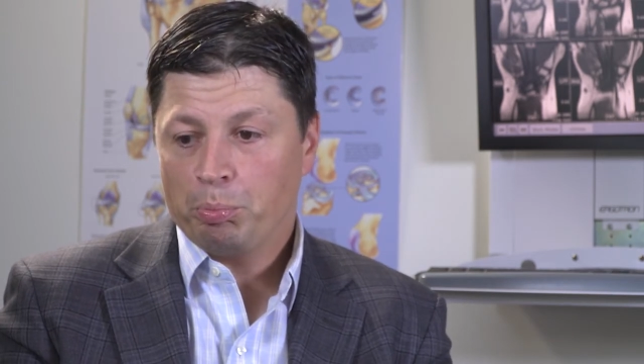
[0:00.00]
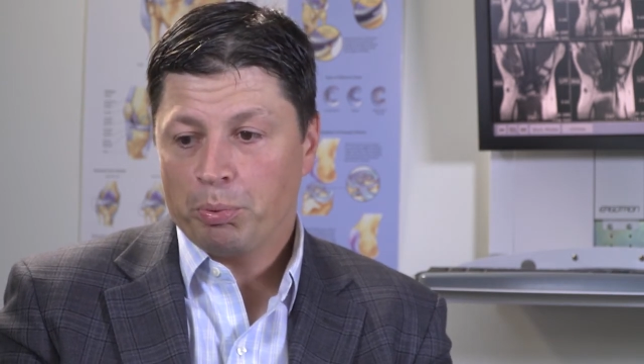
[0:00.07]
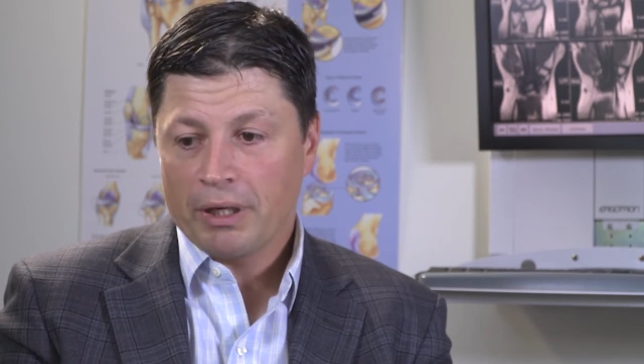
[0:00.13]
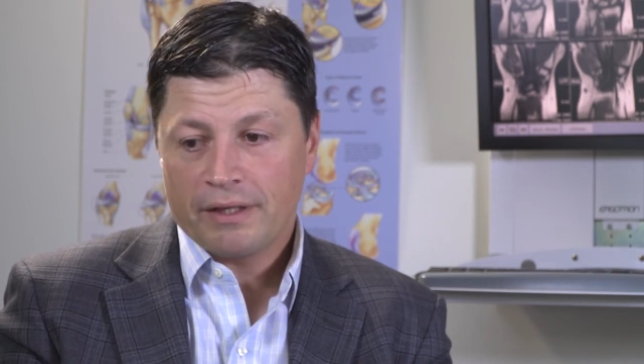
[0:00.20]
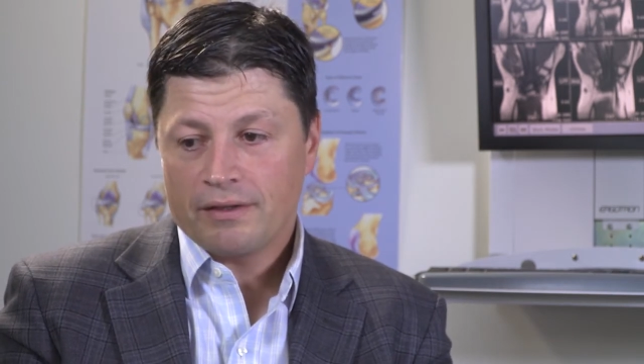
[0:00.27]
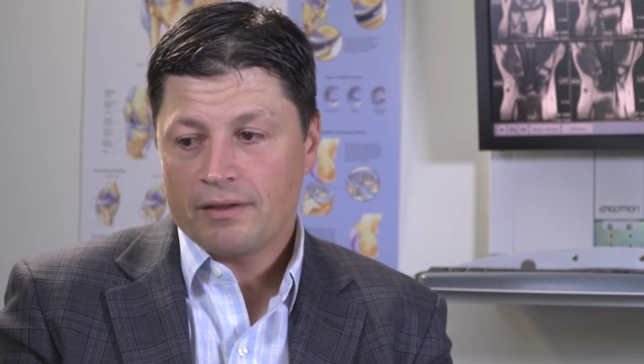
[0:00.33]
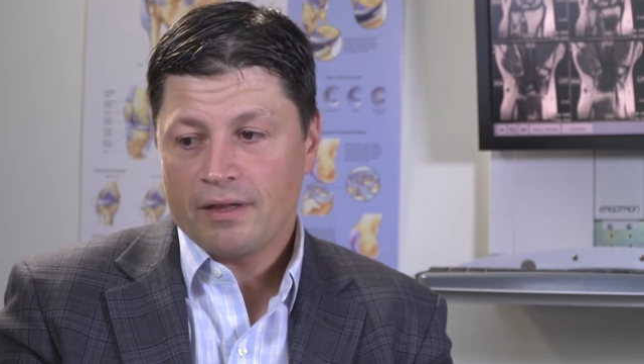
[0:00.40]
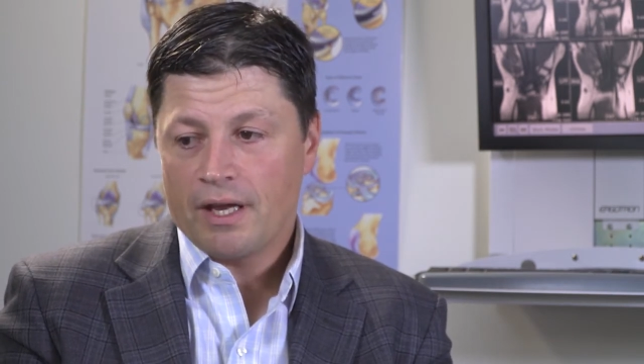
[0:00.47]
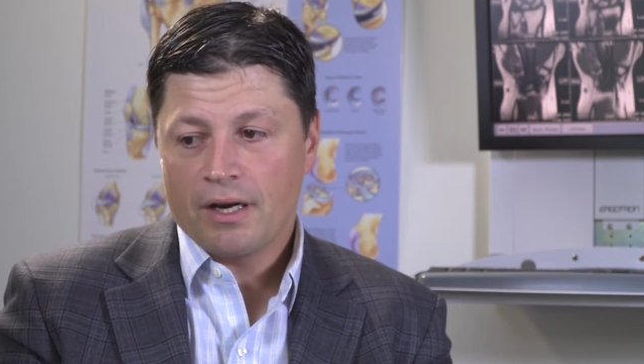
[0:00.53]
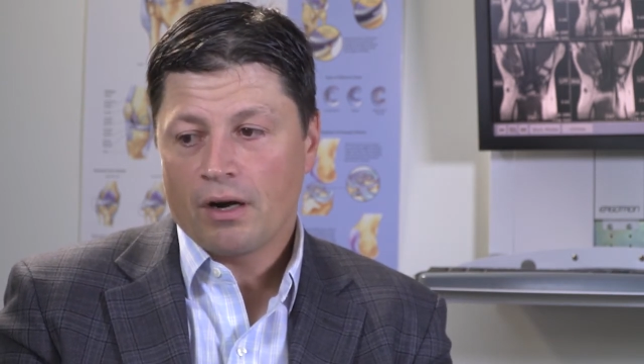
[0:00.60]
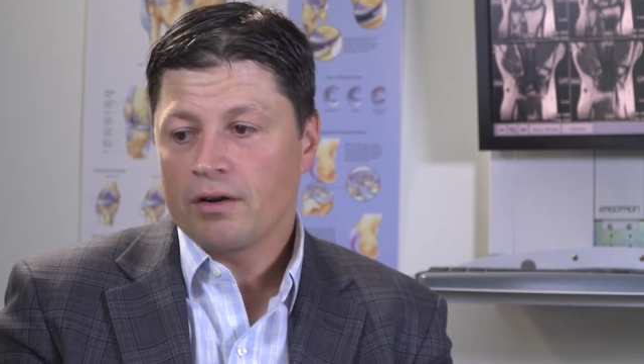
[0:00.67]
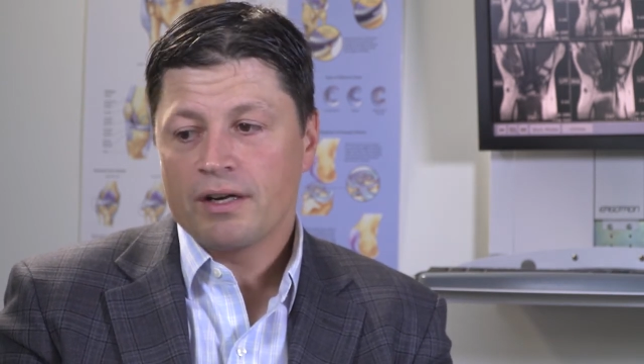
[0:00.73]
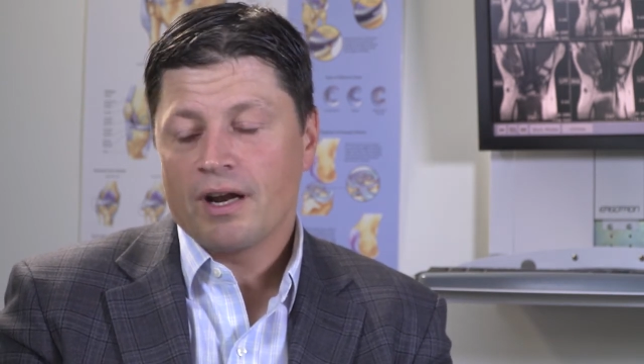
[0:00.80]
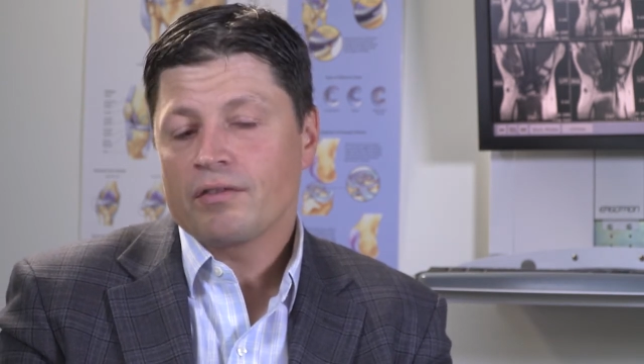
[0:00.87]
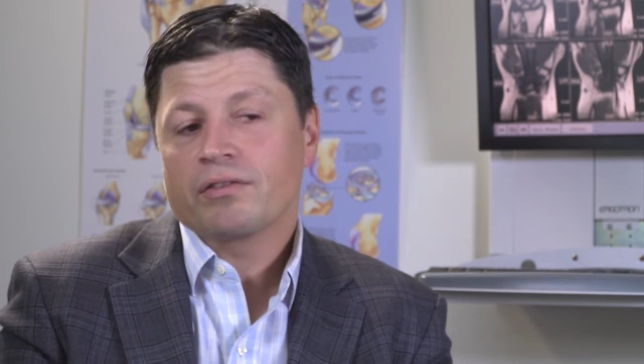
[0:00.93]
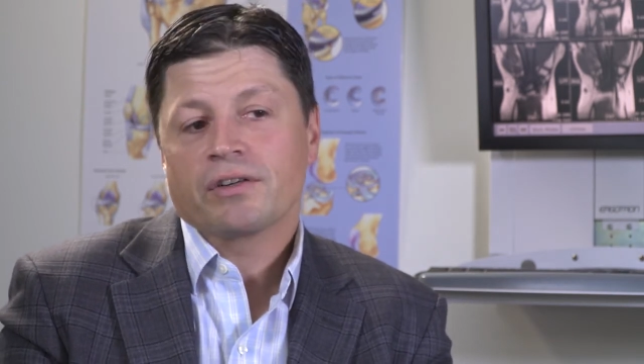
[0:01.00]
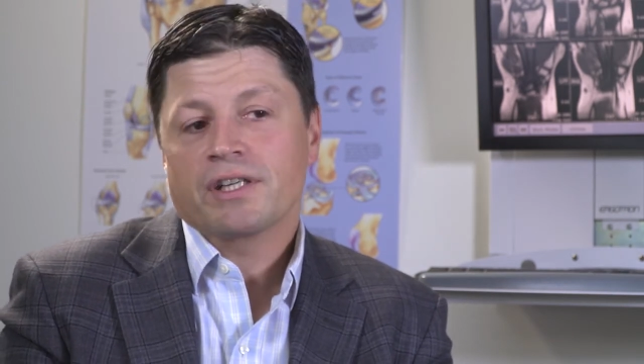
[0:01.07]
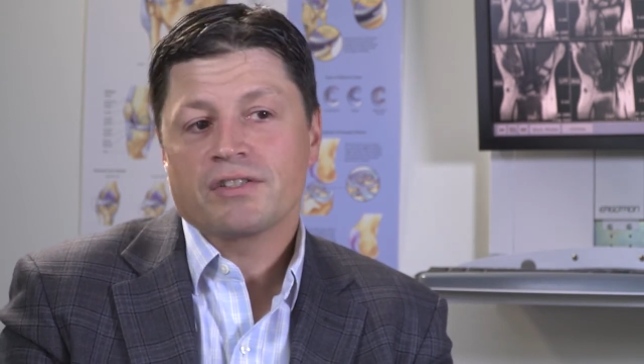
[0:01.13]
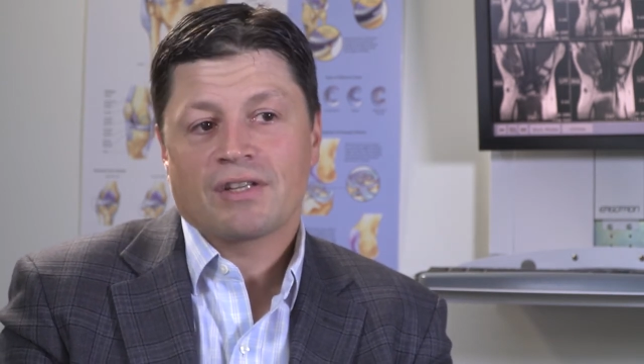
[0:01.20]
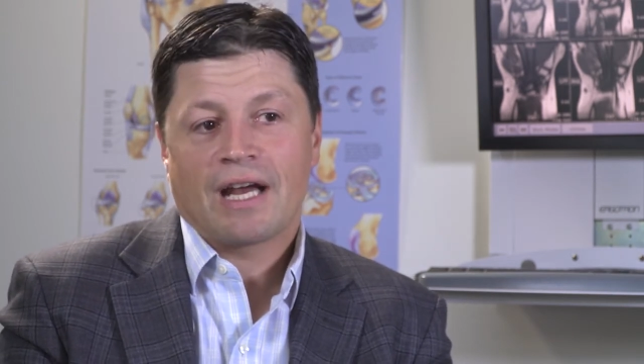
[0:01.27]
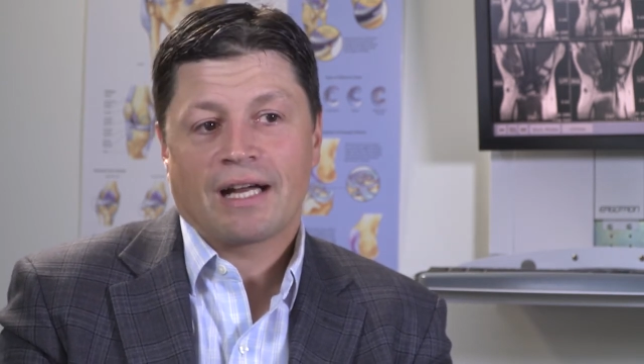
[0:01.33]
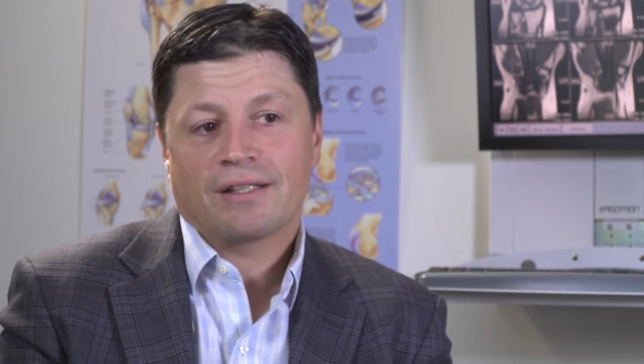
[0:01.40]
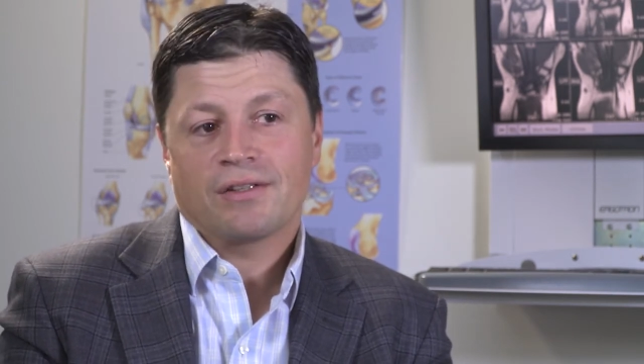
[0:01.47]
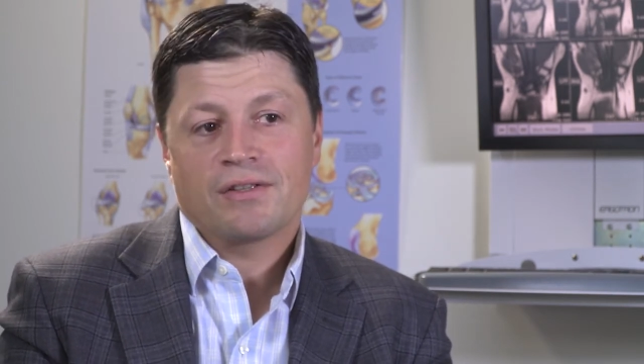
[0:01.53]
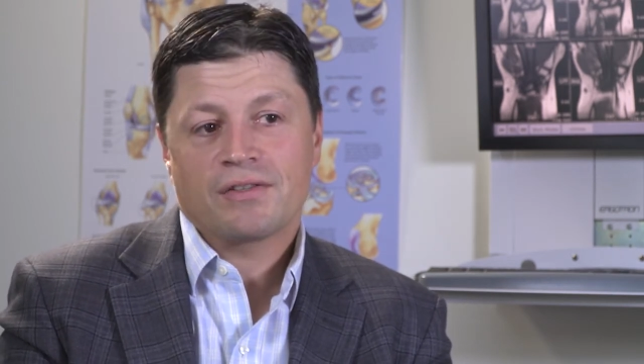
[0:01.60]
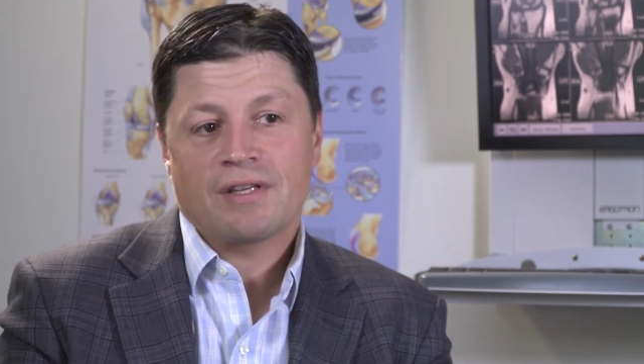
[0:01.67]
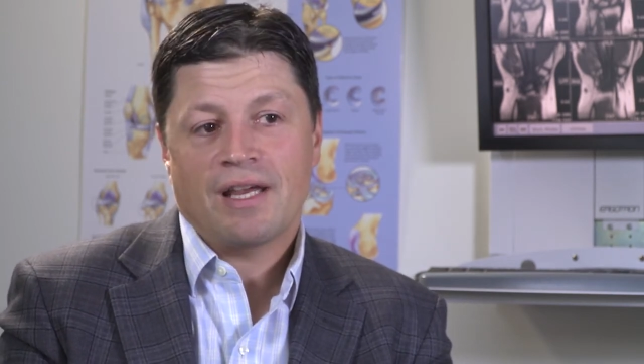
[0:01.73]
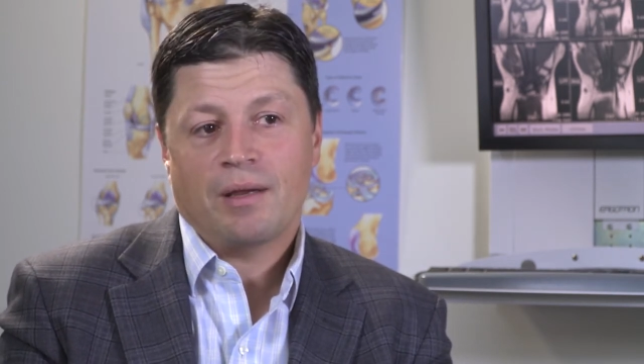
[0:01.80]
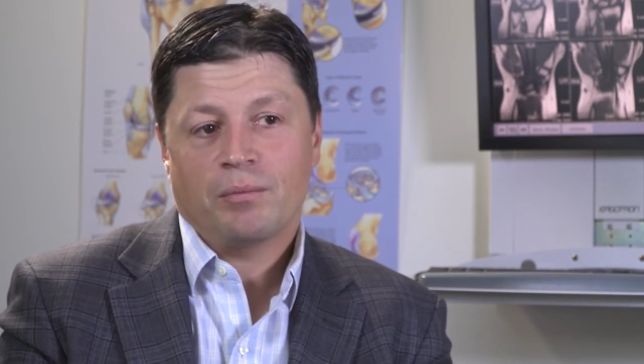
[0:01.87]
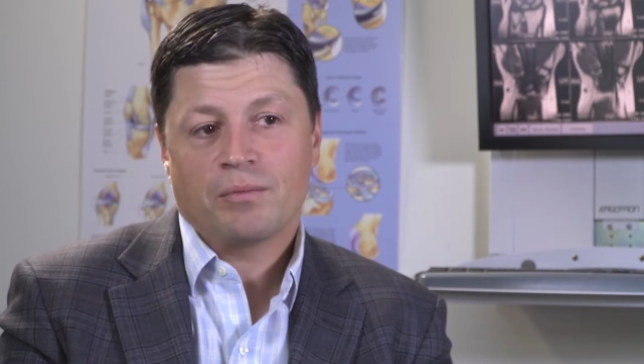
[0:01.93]
but they are never exactly the
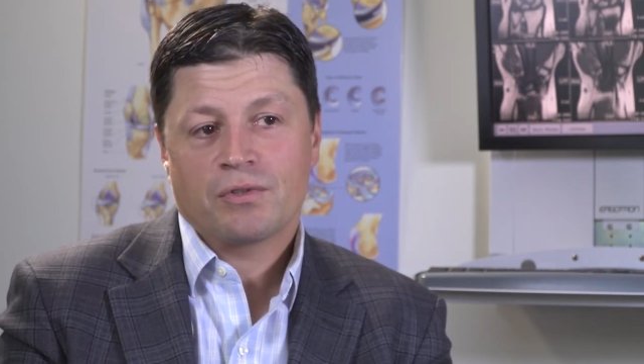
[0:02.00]
same.